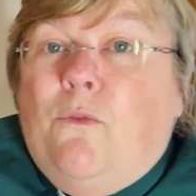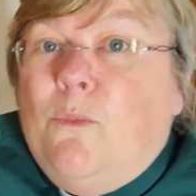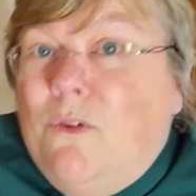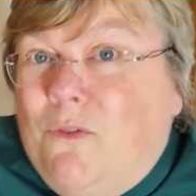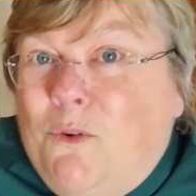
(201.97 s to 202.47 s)

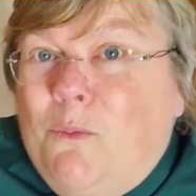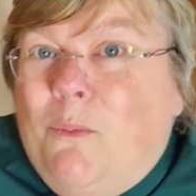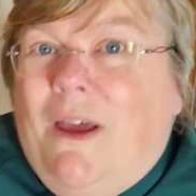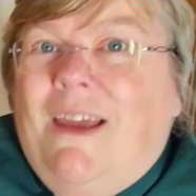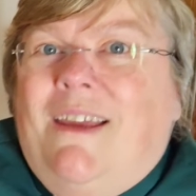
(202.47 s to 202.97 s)
from the food
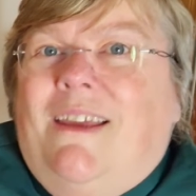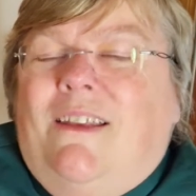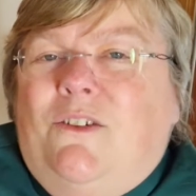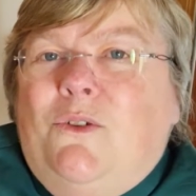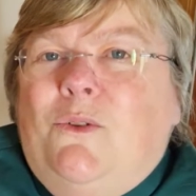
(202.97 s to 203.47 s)

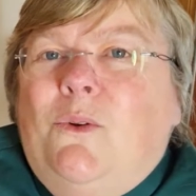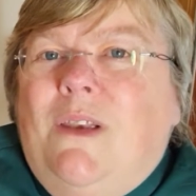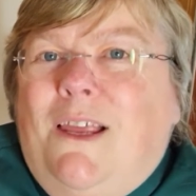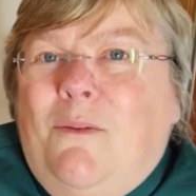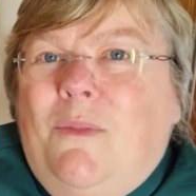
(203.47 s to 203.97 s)
bank, do
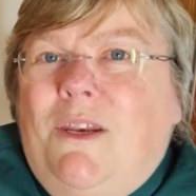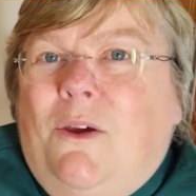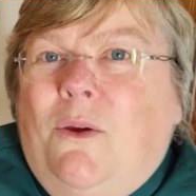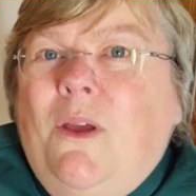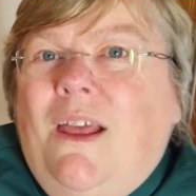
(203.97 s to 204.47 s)
let me
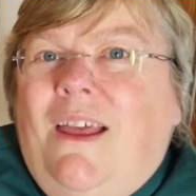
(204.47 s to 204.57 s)
know.